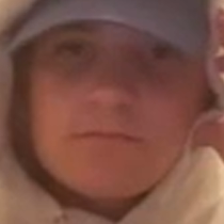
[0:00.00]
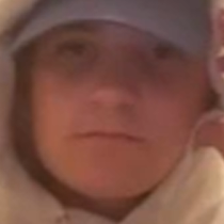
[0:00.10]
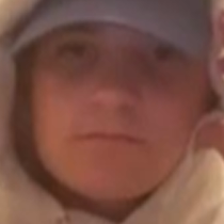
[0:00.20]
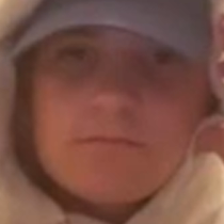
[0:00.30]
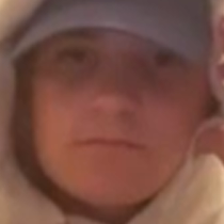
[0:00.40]

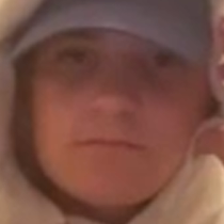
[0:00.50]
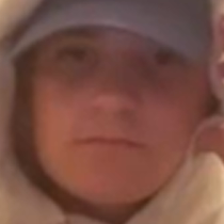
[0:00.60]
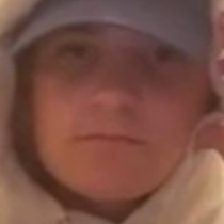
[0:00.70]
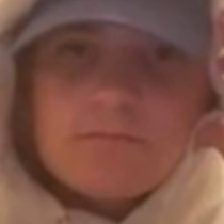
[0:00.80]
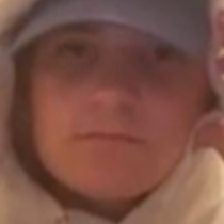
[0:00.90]

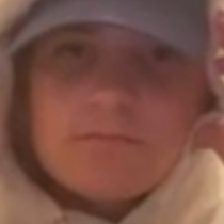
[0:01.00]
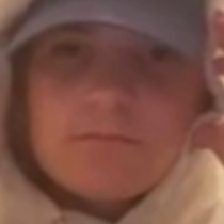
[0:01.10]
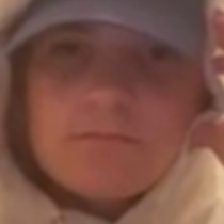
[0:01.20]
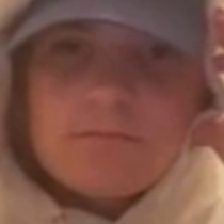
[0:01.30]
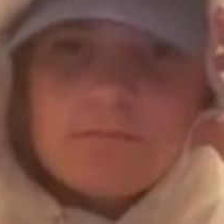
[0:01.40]

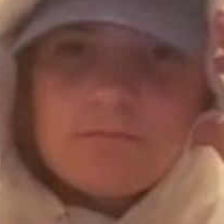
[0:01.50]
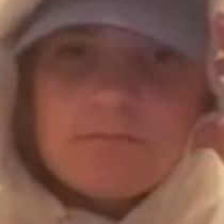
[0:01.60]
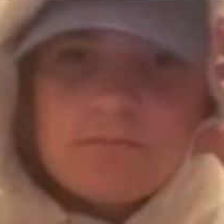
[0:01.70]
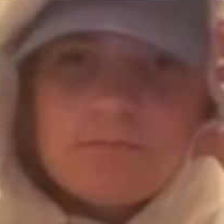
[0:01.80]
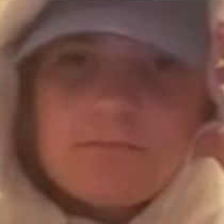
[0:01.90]

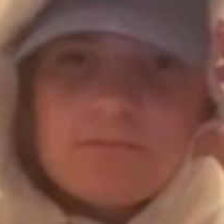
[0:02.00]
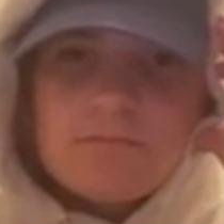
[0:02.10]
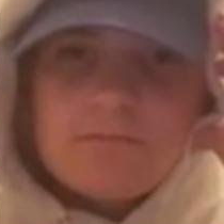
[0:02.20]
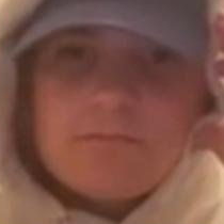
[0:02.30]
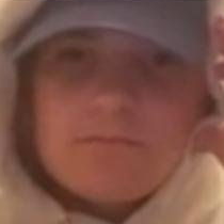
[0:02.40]

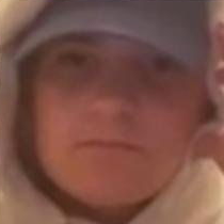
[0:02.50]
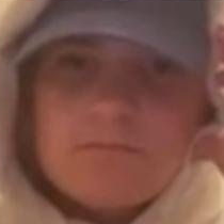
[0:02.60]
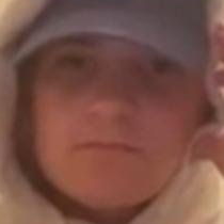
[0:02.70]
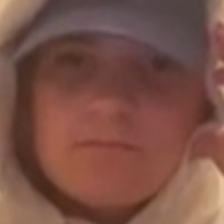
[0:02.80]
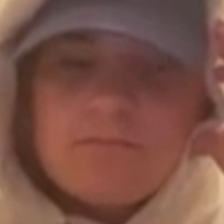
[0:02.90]

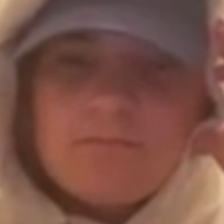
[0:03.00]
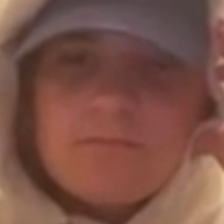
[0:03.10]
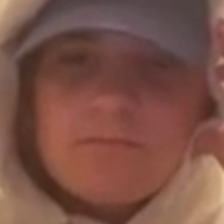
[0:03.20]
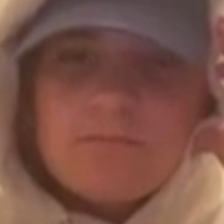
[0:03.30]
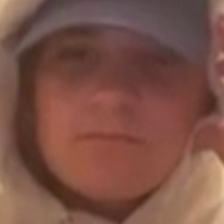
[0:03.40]

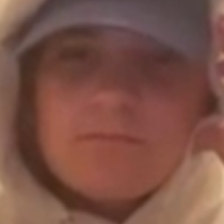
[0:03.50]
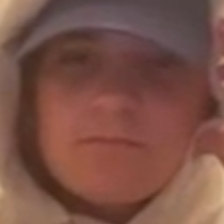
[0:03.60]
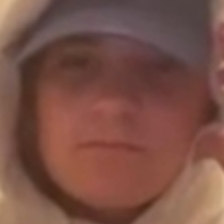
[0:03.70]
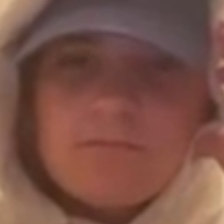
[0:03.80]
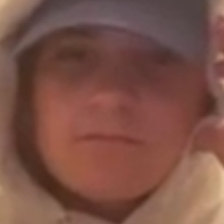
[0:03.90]

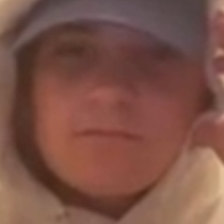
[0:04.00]
(not speaking)